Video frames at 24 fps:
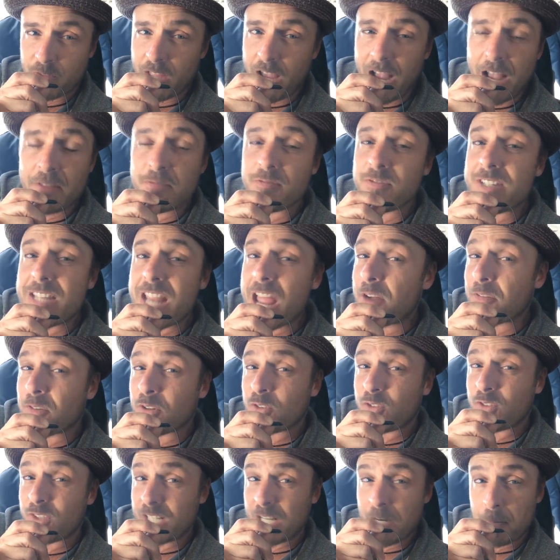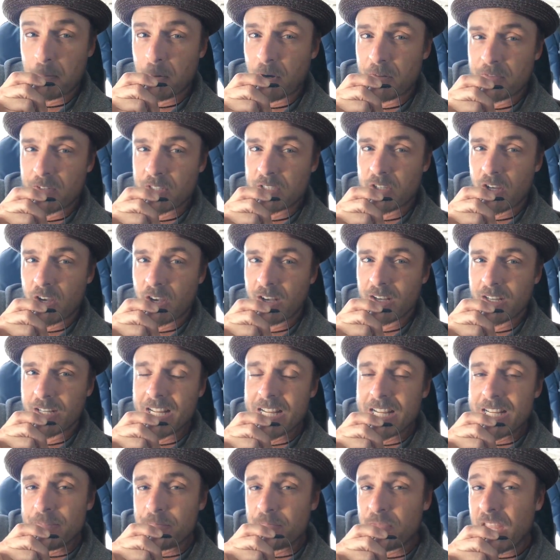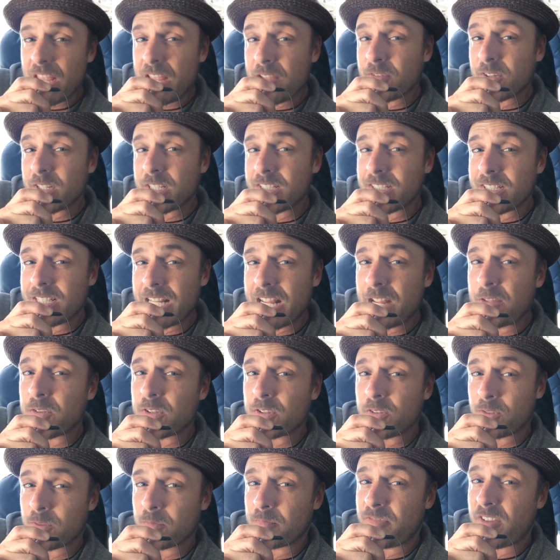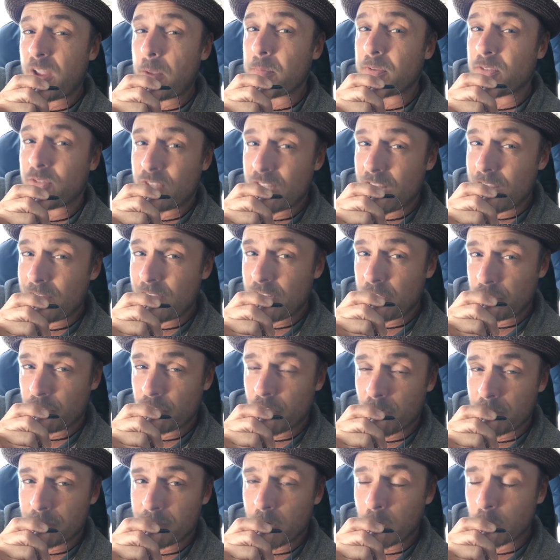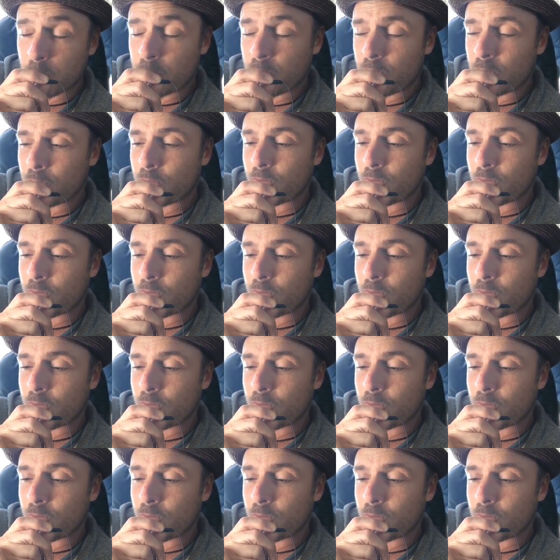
That I've never seen a perfect dog, even some famous TV show folks.